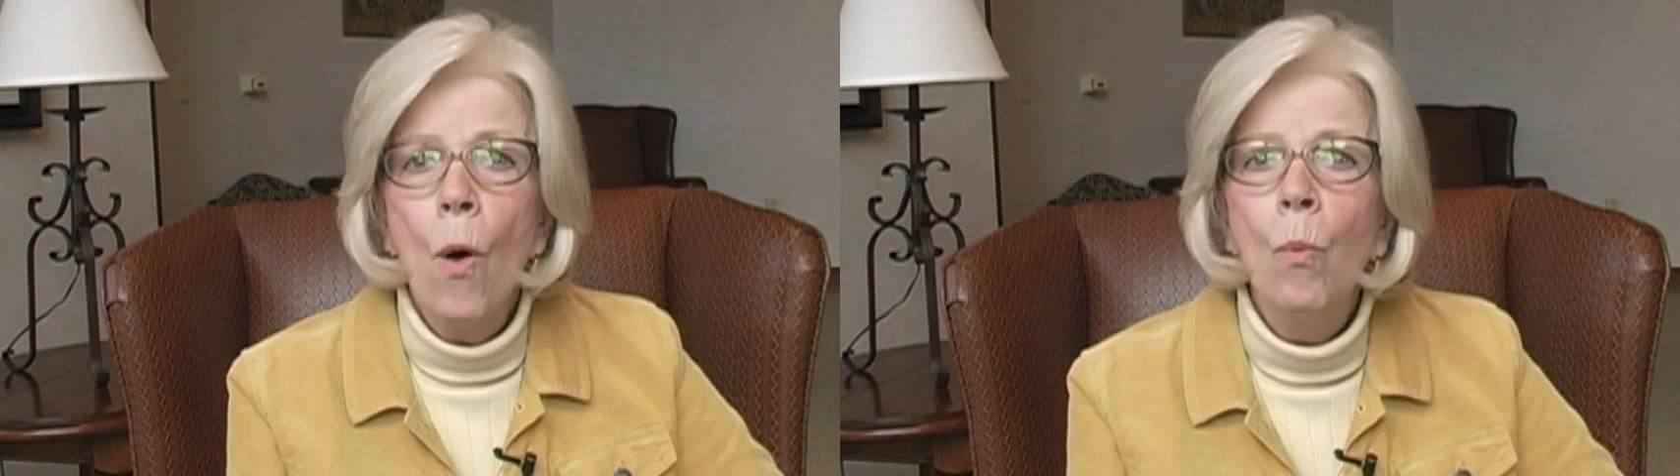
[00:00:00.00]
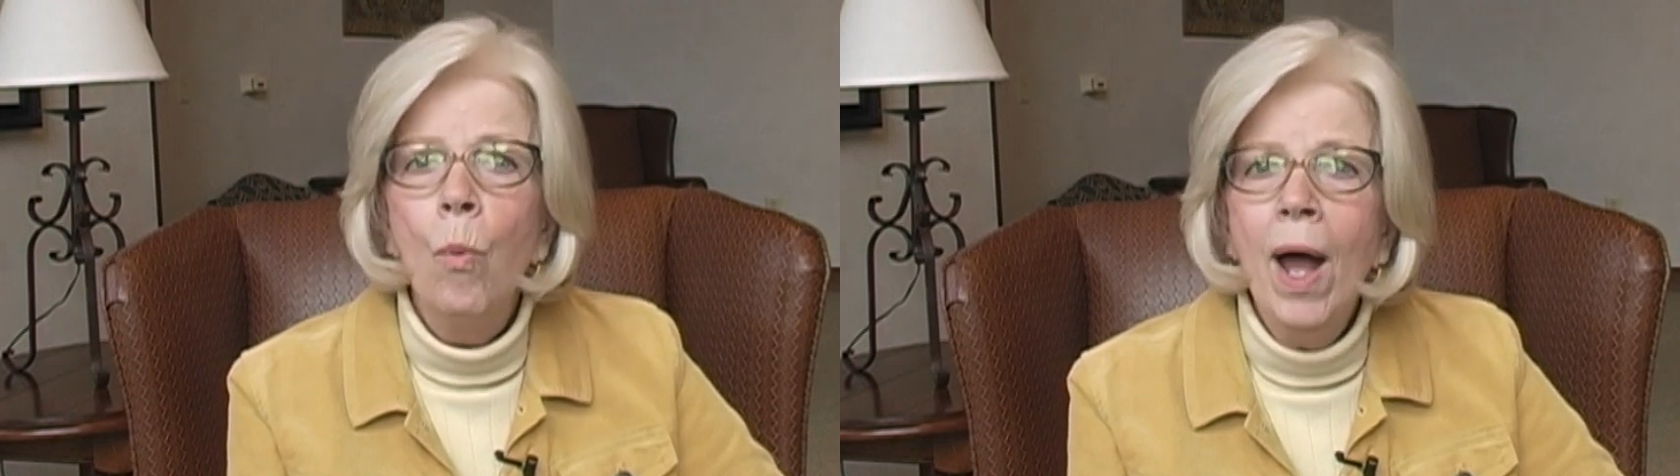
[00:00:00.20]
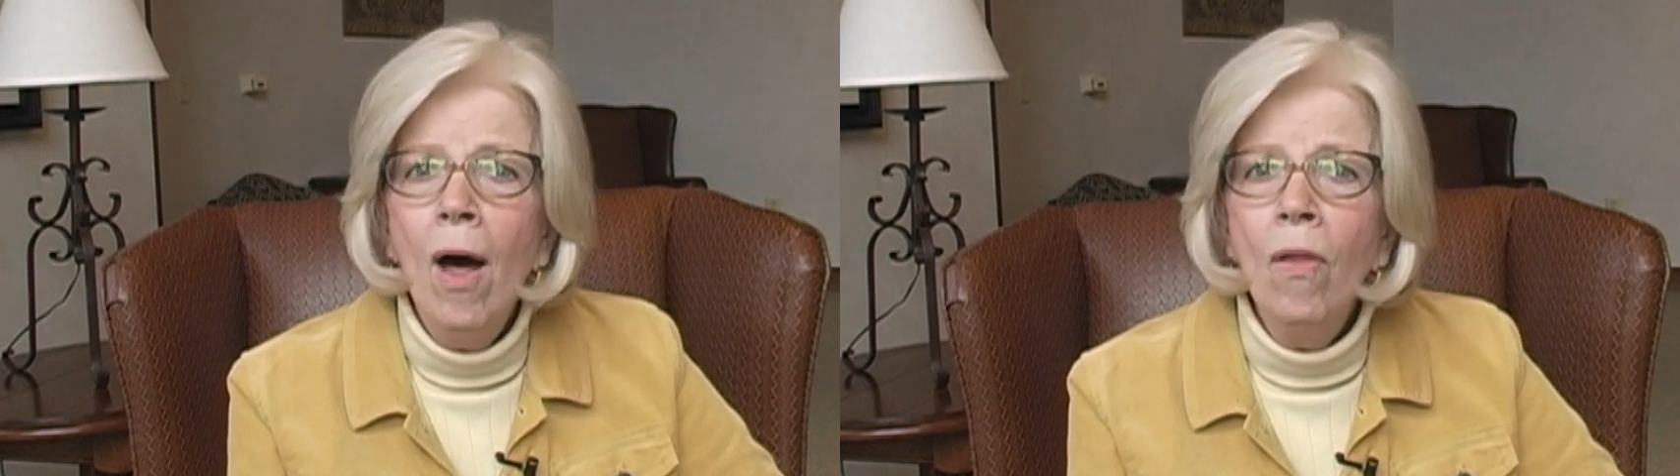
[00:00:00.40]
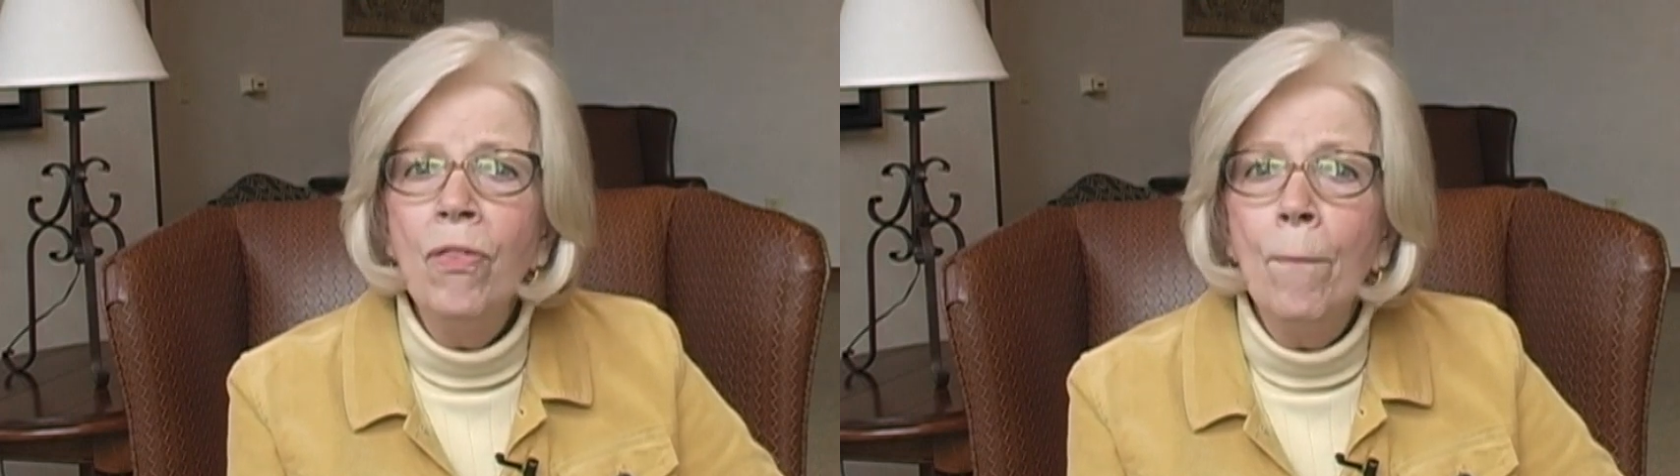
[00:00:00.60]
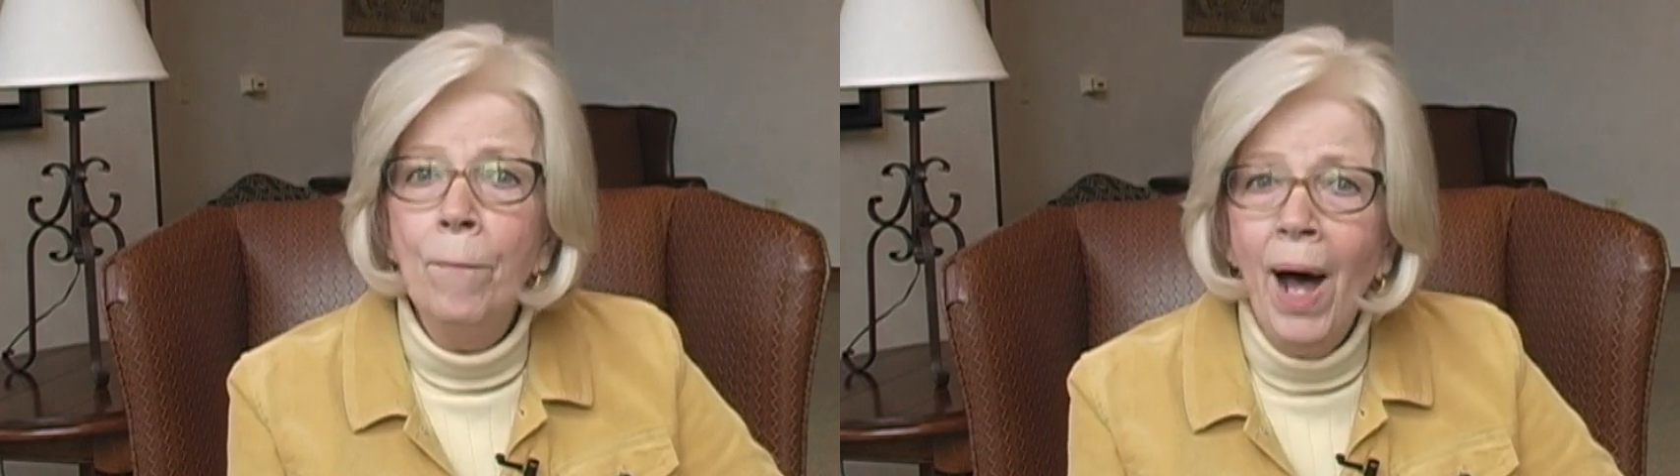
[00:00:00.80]
Well,
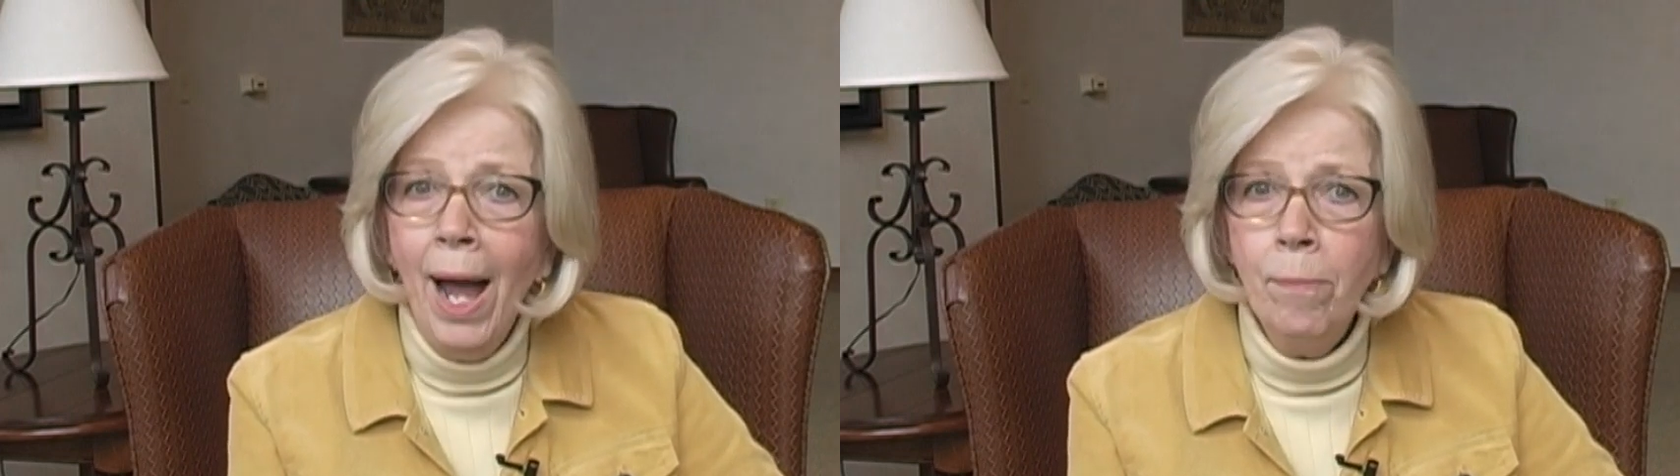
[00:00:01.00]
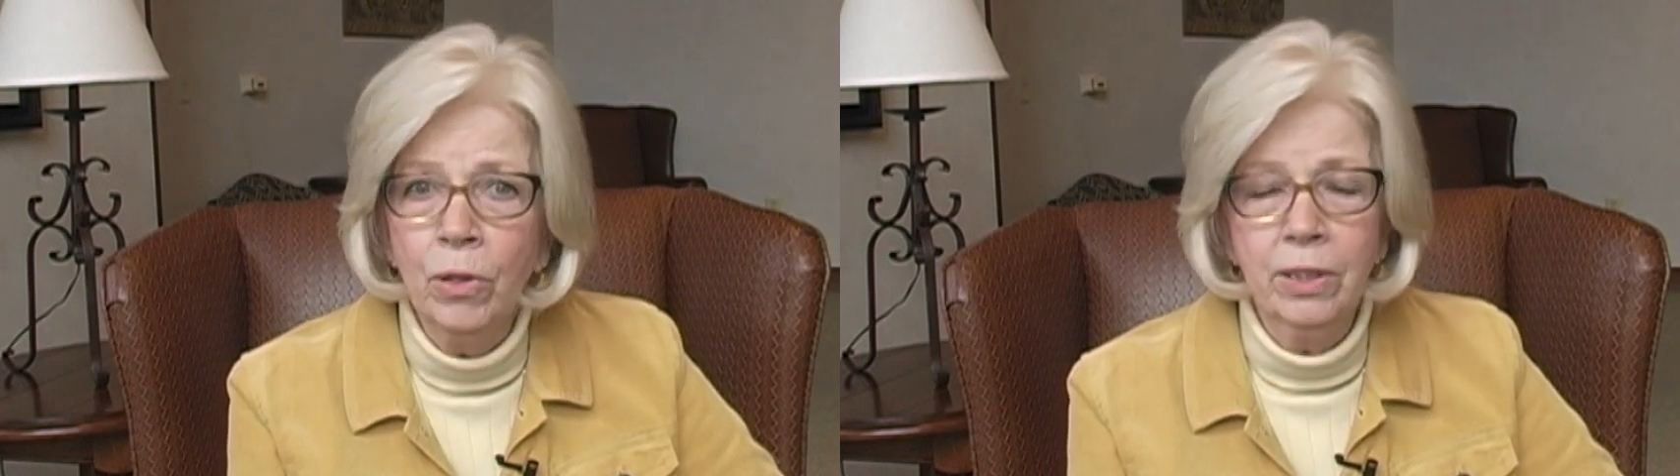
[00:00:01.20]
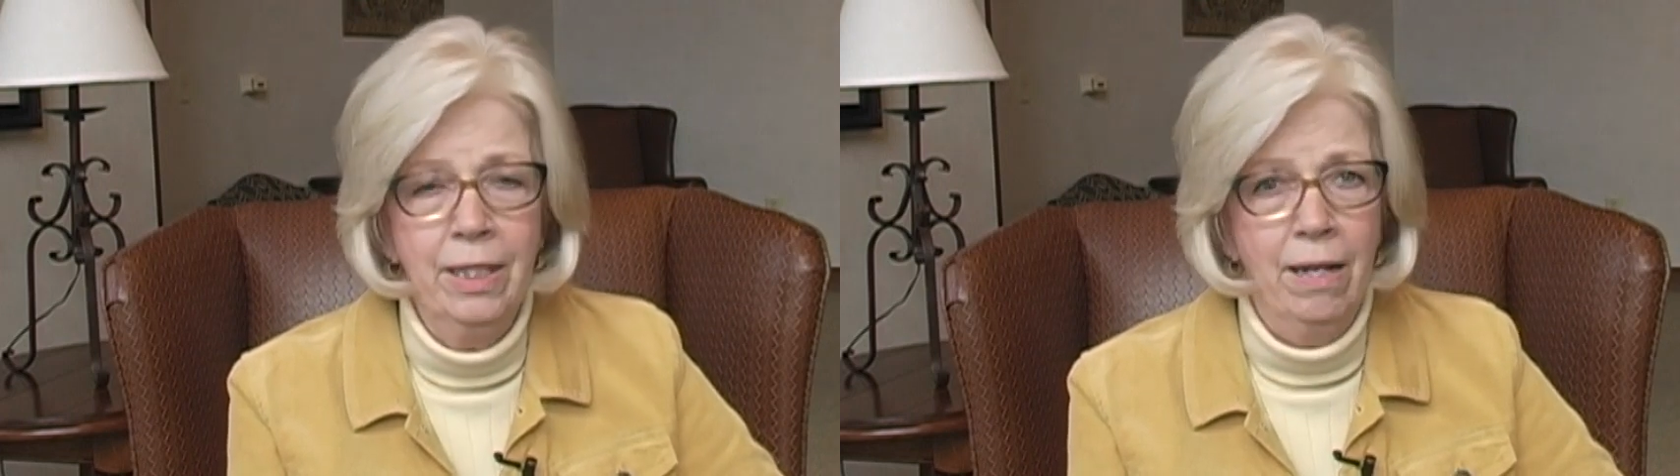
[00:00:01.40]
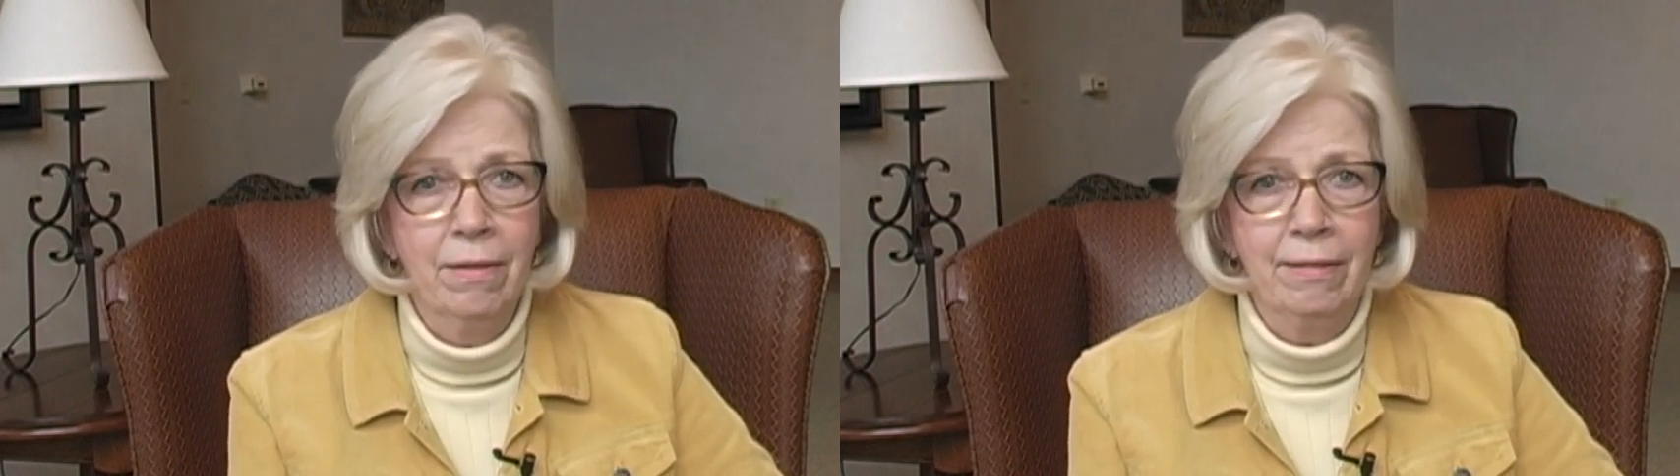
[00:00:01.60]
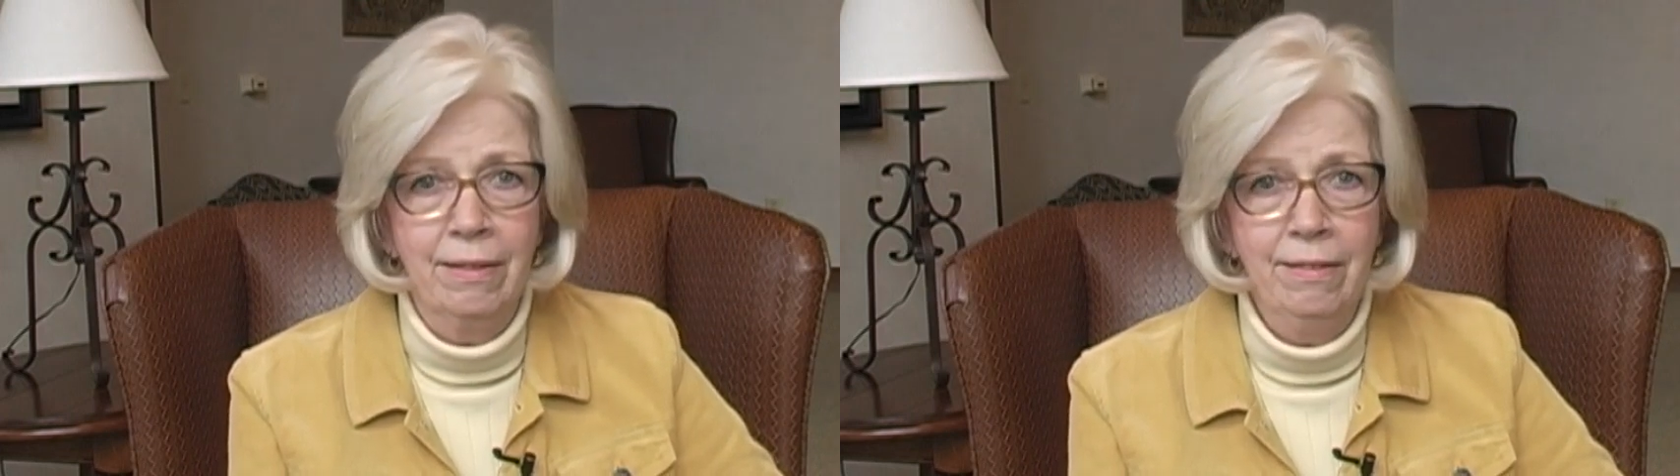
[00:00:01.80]
the Bible
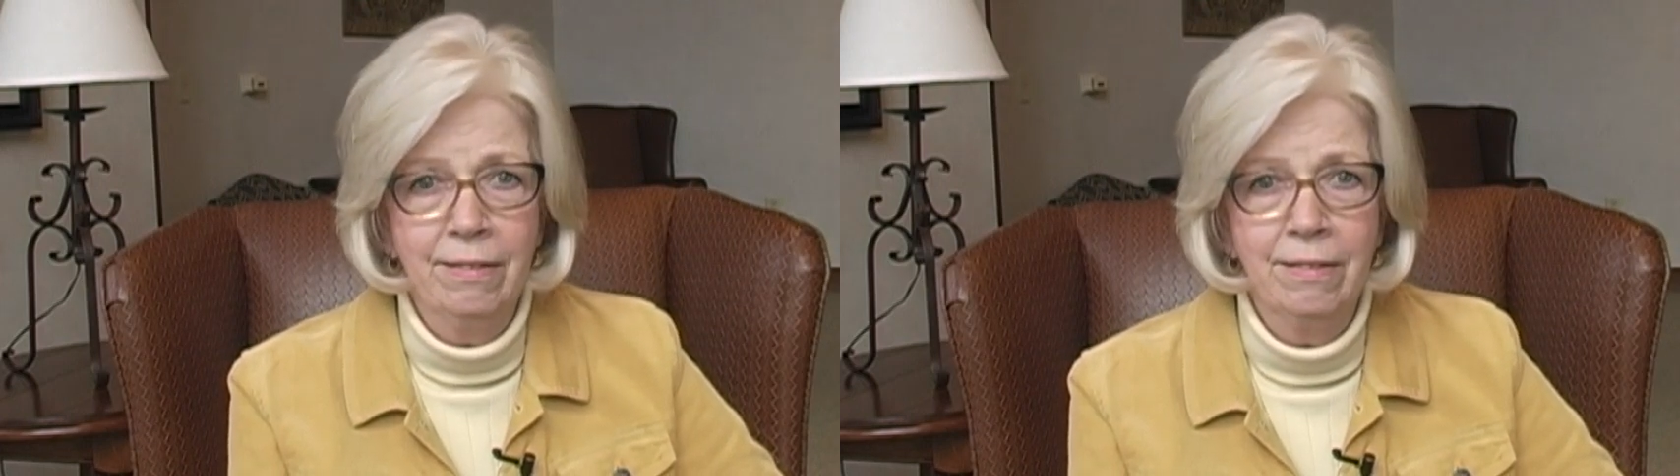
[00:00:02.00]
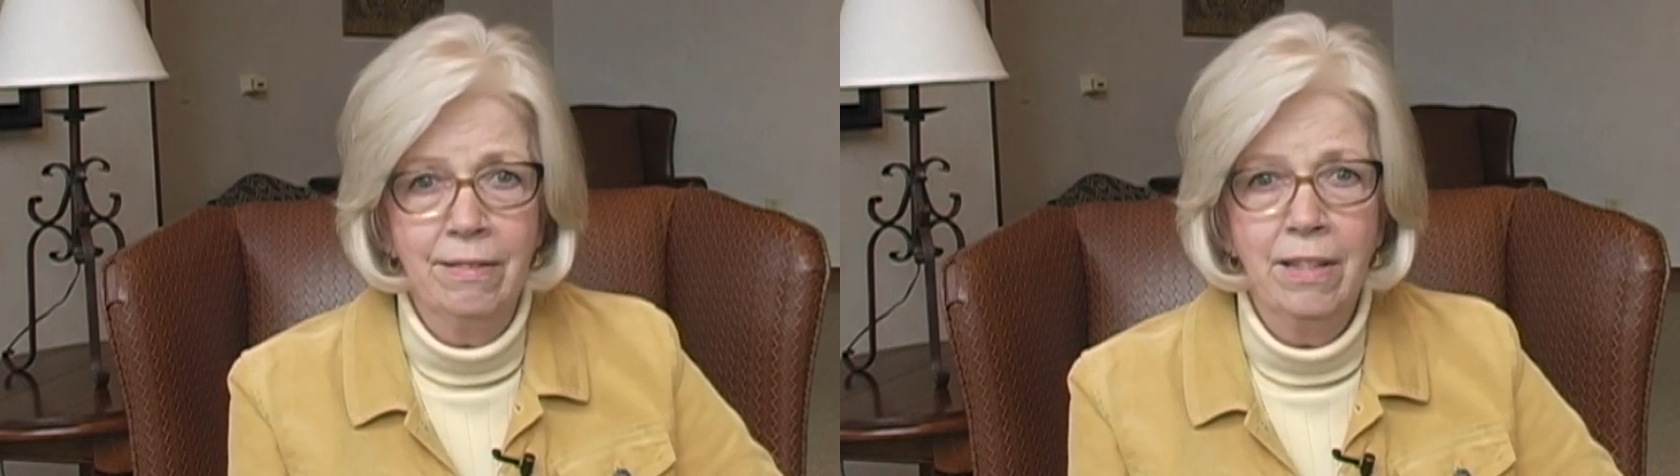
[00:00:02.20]
tells us